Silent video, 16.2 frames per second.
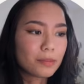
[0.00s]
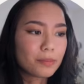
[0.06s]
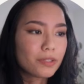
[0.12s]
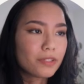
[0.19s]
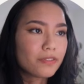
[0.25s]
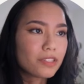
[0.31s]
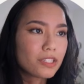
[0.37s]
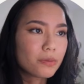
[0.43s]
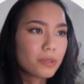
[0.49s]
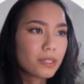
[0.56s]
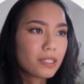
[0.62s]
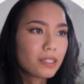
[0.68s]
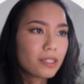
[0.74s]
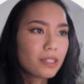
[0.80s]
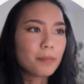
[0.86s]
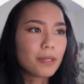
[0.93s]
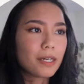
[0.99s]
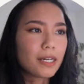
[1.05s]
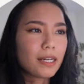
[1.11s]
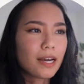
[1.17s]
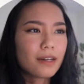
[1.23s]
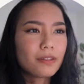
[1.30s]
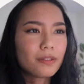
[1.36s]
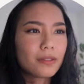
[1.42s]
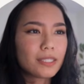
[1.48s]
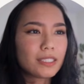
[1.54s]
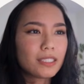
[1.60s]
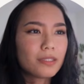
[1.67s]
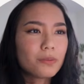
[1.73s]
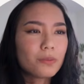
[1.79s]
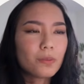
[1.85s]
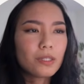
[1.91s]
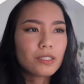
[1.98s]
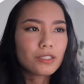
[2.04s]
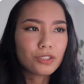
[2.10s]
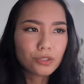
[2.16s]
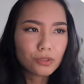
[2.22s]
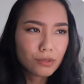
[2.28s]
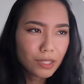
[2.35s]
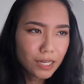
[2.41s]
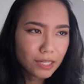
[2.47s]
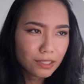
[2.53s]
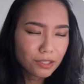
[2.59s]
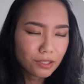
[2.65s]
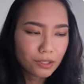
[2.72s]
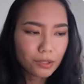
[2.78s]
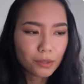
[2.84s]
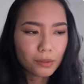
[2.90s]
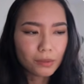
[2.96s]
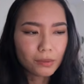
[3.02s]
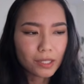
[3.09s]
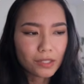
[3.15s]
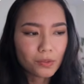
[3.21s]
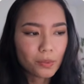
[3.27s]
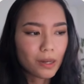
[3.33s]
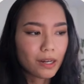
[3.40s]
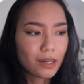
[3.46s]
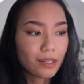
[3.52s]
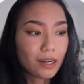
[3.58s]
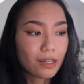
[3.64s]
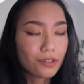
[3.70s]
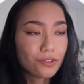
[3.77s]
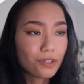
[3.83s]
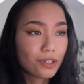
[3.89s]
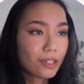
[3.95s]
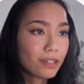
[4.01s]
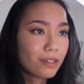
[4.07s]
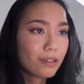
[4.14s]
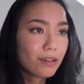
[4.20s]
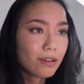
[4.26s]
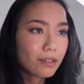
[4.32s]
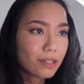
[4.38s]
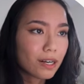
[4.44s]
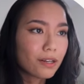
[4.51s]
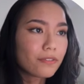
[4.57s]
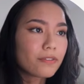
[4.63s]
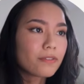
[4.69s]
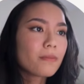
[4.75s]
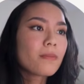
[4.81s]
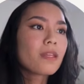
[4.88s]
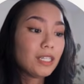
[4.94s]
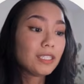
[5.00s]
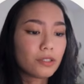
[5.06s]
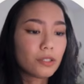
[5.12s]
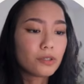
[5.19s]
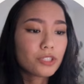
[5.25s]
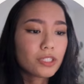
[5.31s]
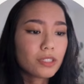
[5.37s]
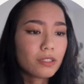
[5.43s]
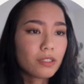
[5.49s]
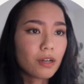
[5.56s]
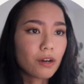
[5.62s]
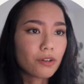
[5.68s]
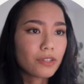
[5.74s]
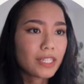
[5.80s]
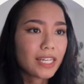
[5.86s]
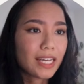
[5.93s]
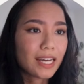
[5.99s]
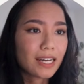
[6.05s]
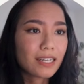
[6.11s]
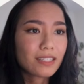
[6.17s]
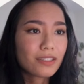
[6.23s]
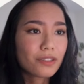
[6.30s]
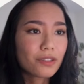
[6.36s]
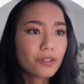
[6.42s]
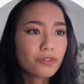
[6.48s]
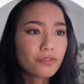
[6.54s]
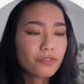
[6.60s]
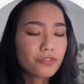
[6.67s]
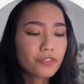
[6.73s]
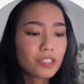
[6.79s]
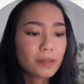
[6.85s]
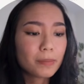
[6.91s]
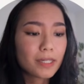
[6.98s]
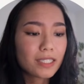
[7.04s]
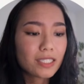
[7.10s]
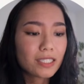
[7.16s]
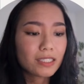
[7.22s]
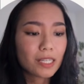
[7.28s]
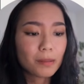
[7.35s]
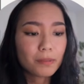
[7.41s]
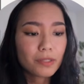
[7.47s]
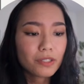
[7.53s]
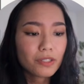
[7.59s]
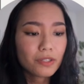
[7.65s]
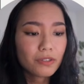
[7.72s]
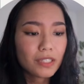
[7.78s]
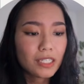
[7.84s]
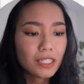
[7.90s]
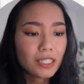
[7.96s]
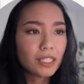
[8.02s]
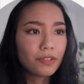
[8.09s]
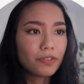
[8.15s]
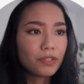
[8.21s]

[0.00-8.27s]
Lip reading: the previous week. But I don't know, I didn't want to do that, so that's why I created an archive. Notion already has a lot of free basic templates already. If